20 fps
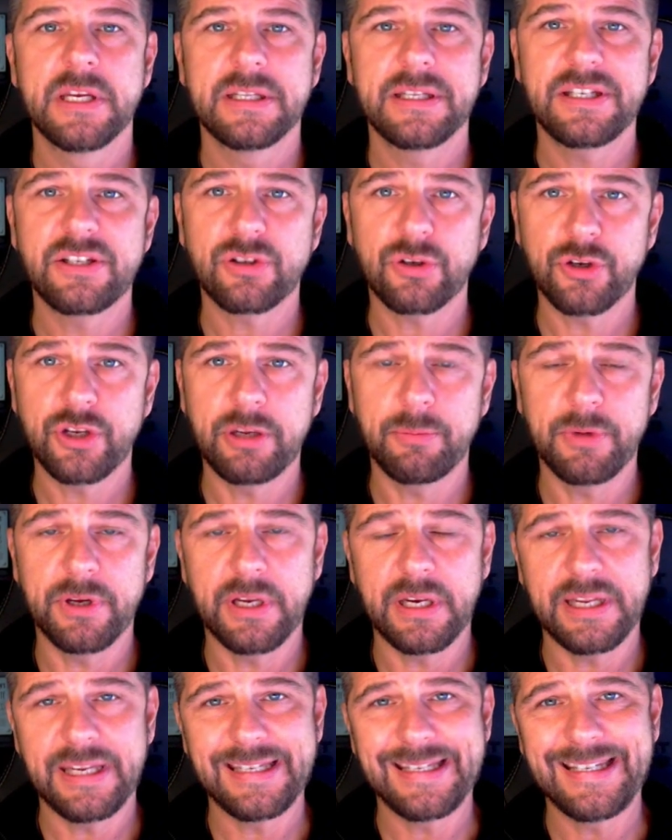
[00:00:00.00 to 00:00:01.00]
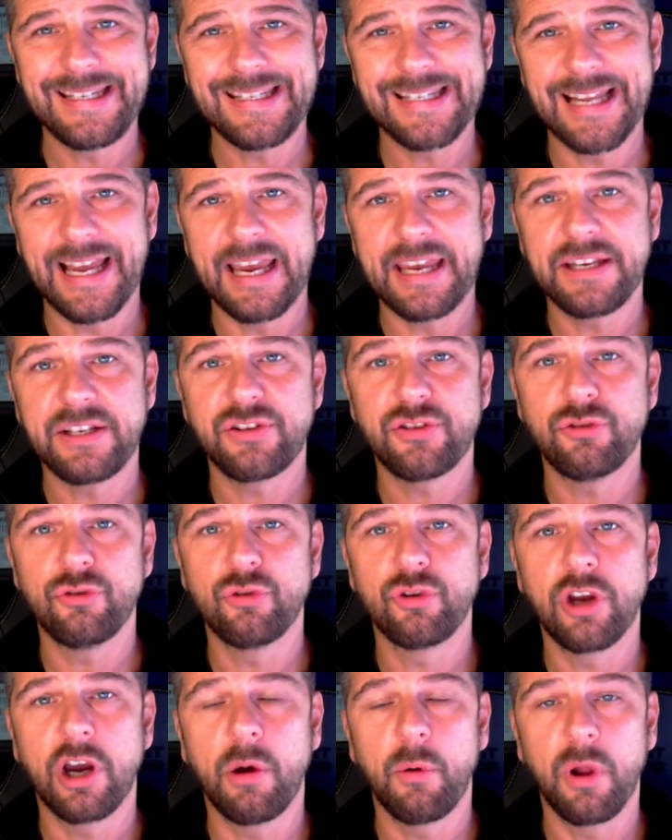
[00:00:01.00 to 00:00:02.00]
This document is designed
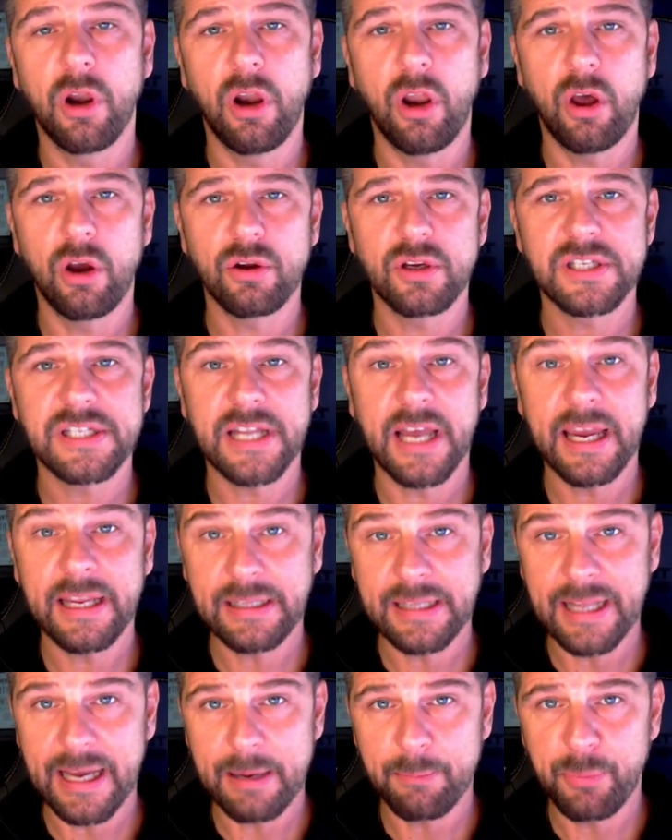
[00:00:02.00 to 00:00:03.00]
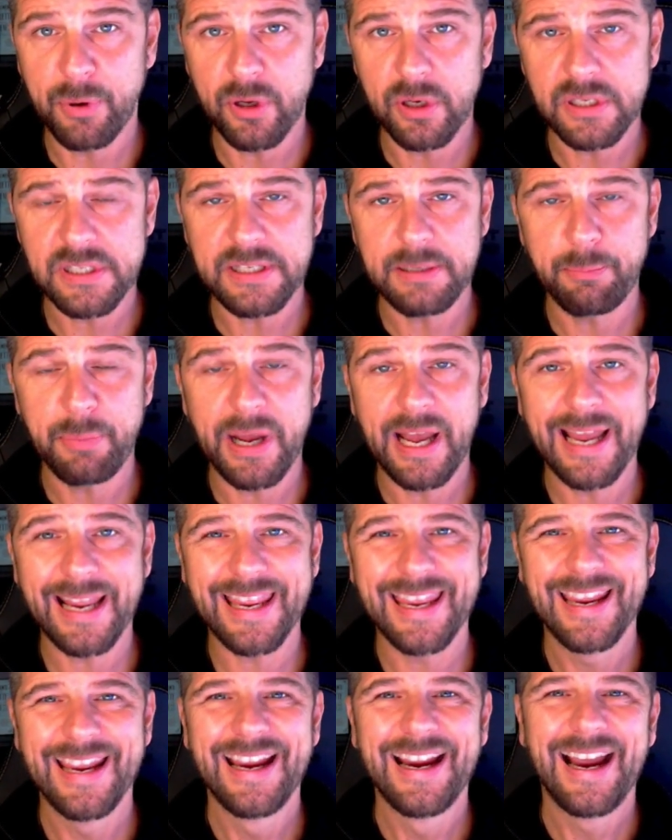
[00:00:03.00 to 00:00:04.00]
to go alongside that policy
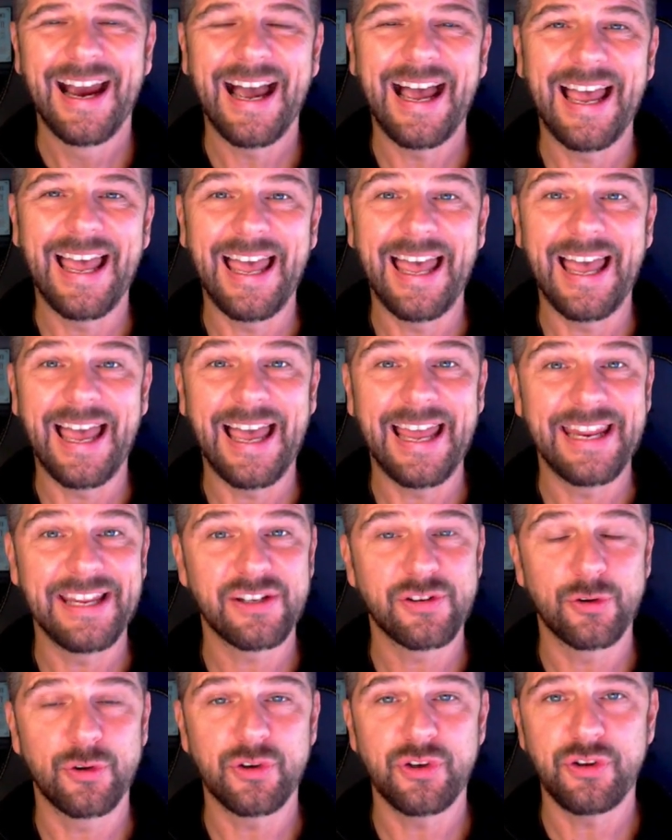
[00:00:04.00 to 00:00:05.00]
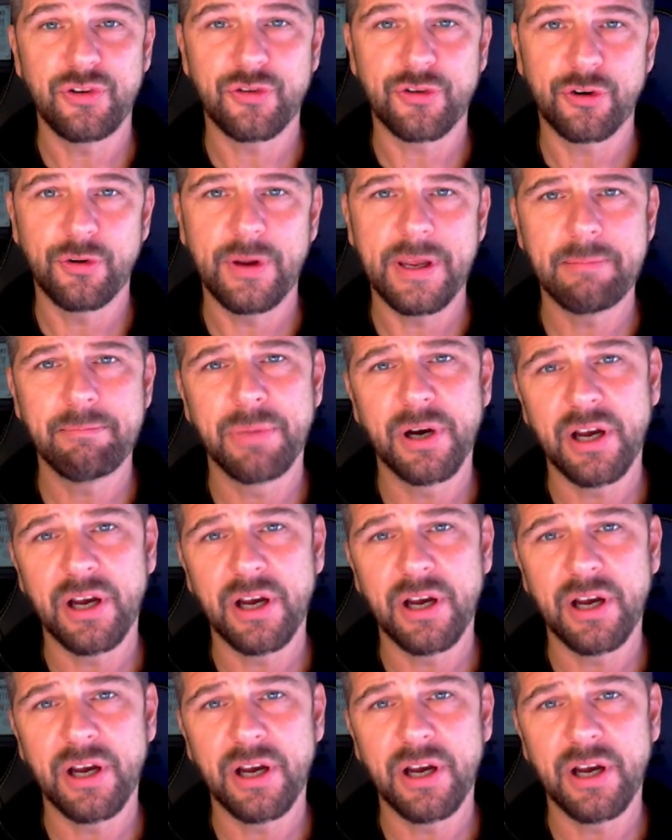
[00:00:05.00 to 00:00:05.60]
pack, and it talks you through it.